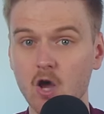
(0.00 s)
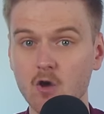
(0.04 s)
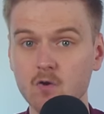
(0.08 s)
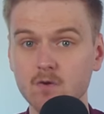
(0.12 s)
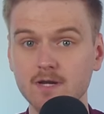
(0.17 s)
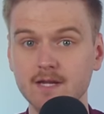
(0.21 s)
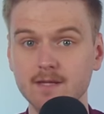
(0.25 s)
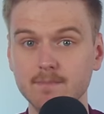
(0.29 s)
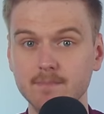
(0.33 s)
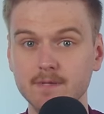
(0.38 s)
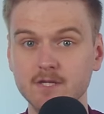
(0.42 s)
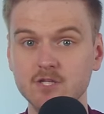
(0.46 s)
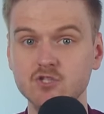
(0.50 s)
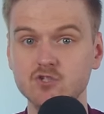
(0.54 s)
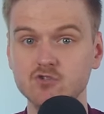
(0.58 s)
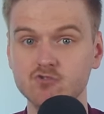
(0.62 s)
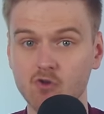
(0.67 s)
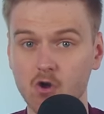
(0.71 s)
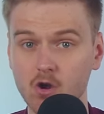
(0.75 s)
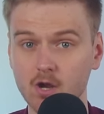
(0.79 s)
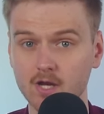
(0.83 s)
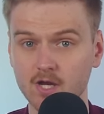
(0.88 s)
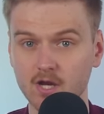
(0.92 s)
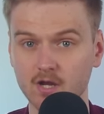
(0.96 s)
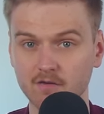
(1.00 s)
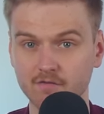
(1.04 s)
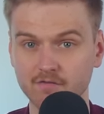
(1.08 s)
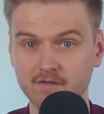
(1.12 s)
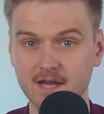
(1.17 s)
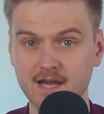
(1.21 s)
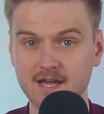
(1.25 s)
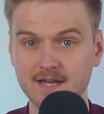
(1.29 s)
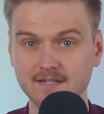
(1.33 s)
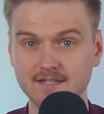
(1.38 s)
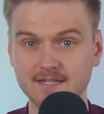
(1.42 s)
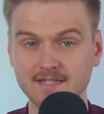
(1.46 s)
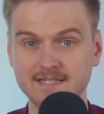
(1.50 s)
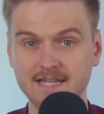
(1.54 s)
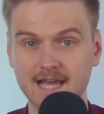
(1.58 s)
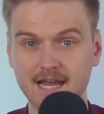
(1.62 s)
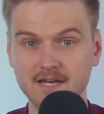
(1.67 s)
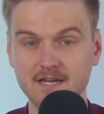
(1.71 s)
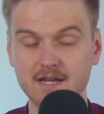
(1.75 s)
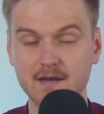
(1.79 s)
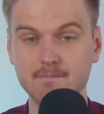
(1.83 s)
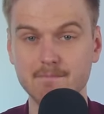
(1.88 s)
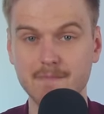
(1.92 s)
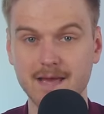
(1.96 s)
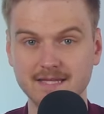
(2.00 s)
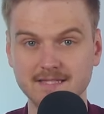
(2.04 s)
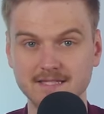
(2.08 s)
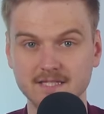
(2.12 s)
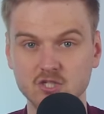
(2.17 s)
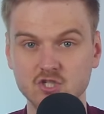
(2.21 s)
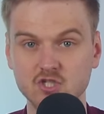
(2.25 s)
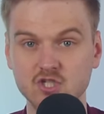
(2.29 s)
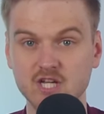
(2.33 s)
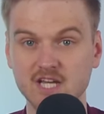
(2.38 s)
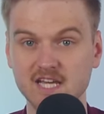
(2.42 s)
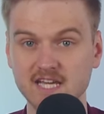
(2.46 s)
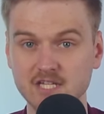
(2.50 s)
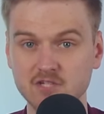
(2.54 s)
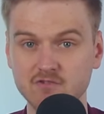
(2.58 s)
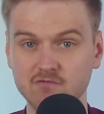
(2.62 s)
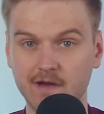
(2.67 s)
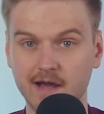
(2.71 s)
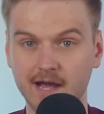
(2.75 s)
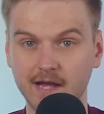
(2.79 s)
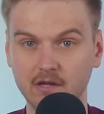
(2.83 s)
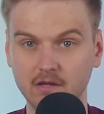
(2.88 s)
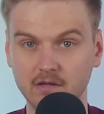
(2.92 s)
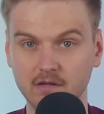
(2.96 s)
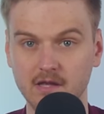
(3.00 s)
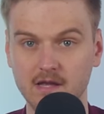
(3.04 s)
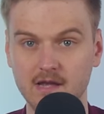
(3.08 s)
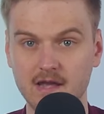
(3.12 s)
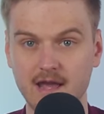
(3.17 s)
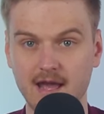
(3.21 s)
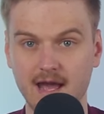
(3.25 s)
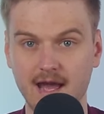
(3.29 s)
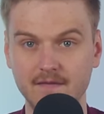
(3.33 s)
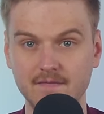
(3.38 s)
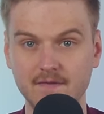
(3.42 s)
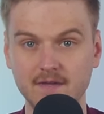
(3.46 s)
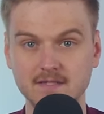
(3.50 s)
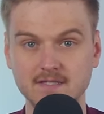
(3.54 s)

only be strong enough to send a message to Israel, and